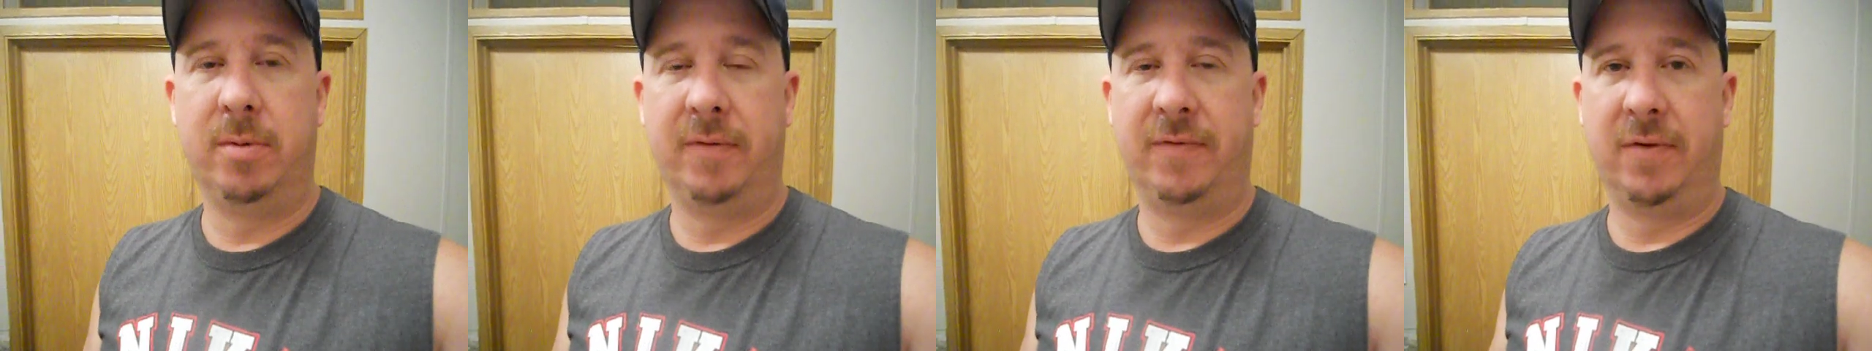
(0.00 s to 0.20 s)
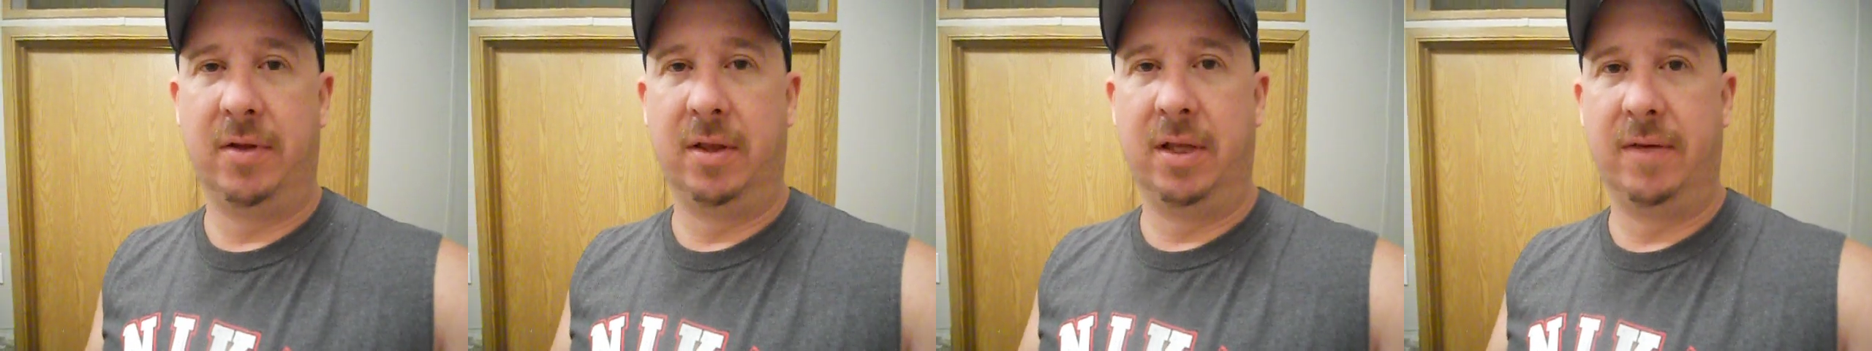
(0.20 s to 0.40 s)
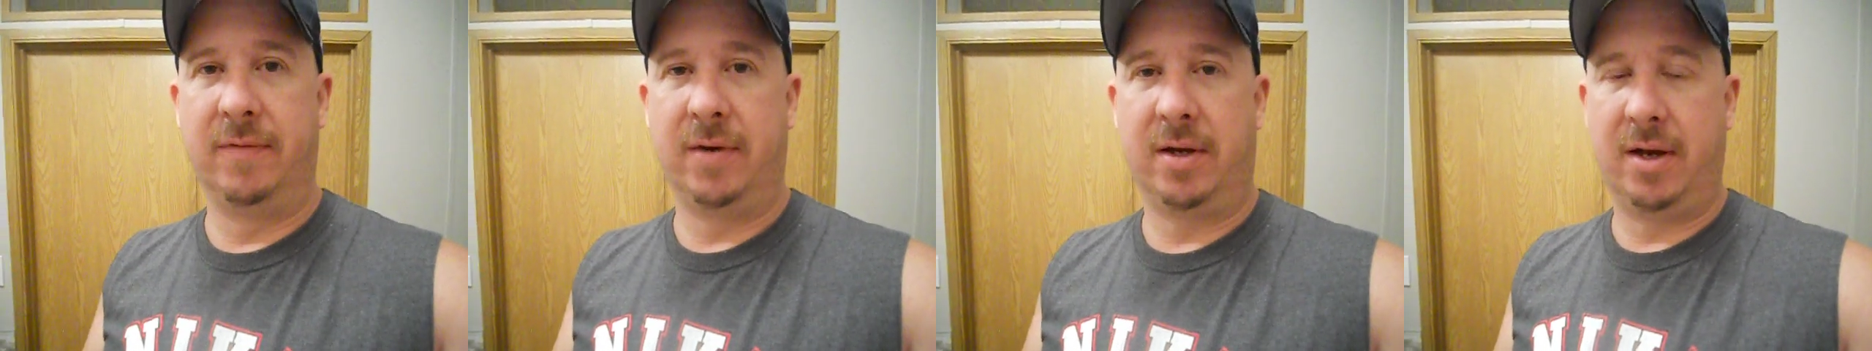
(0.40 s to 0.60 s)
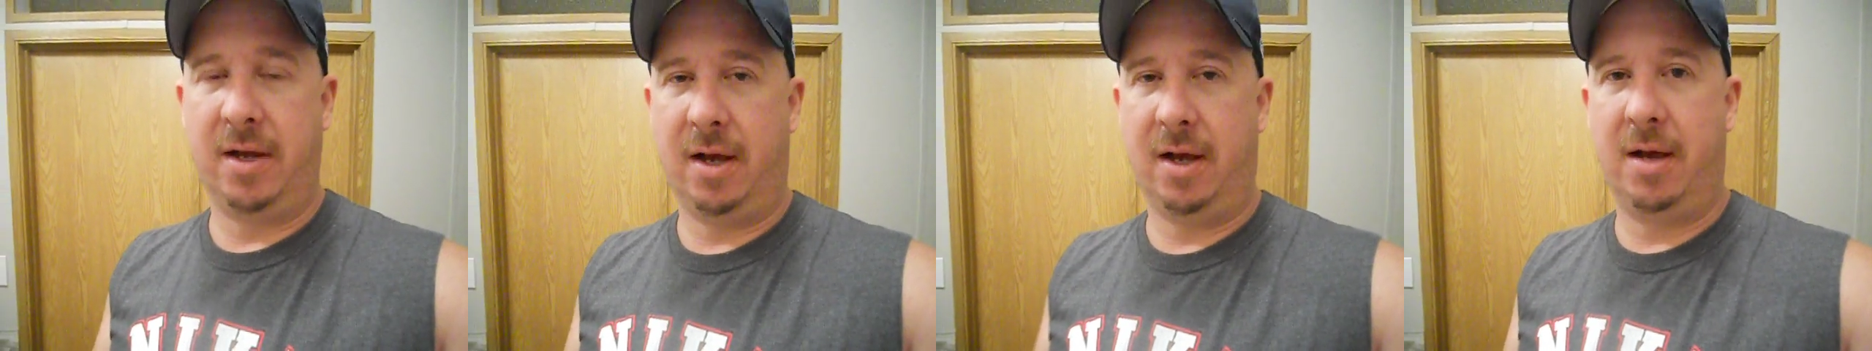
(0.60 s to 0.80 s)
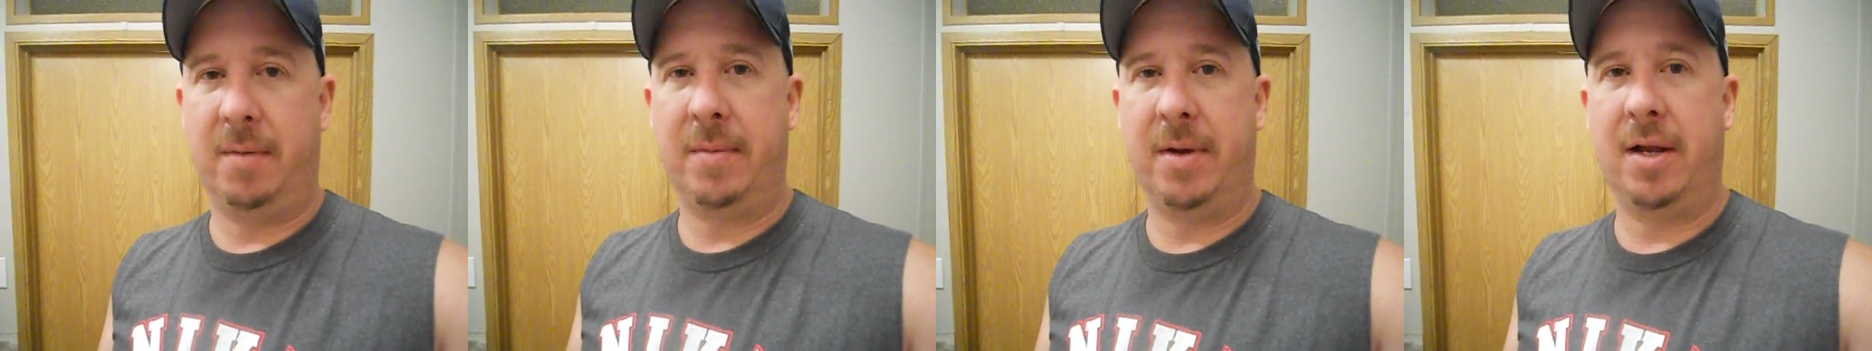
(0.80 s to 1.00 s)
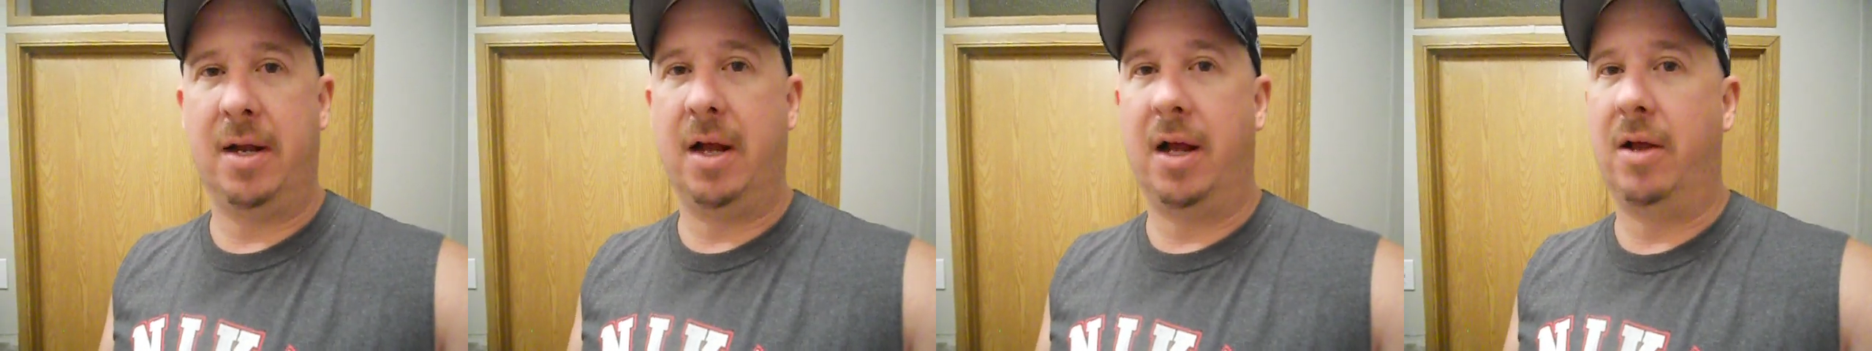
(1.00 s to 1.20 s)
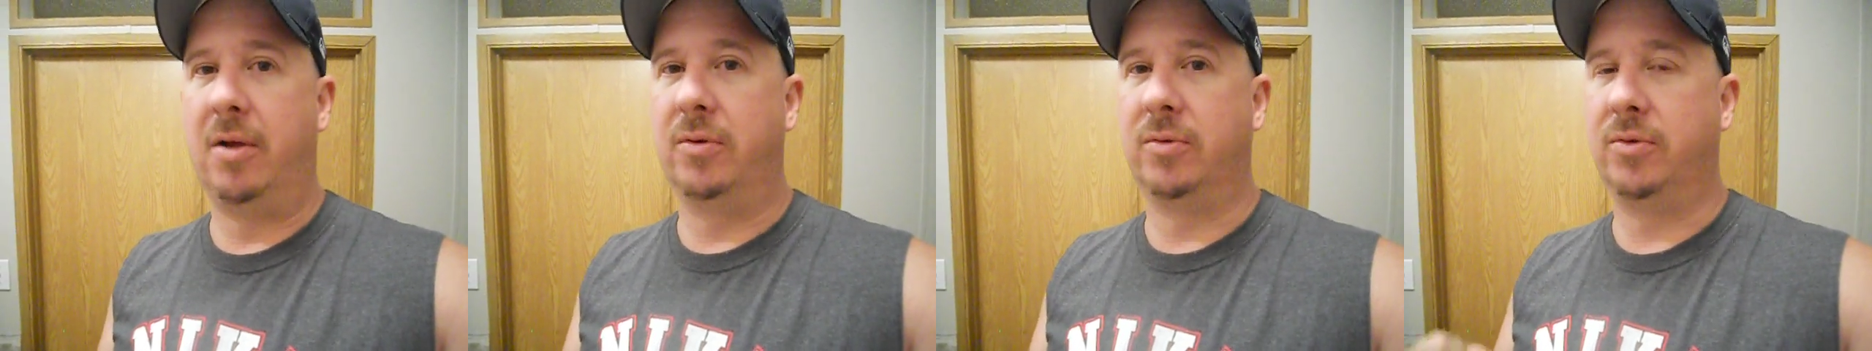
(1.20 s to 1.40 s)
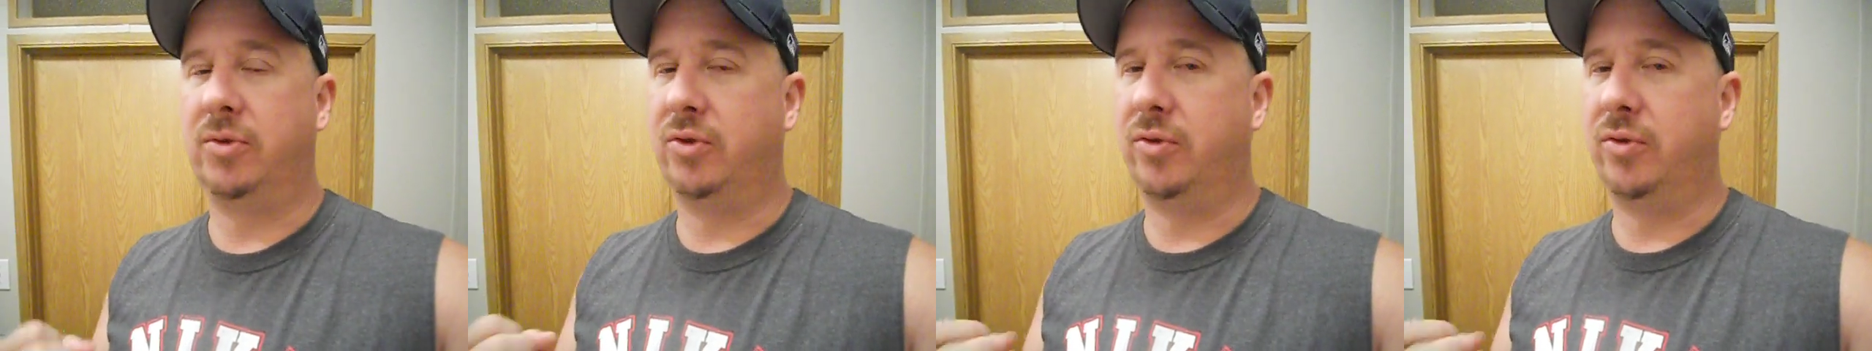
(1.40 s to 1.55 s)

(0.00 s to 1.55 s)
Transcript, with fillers: If you leave a comment, I'll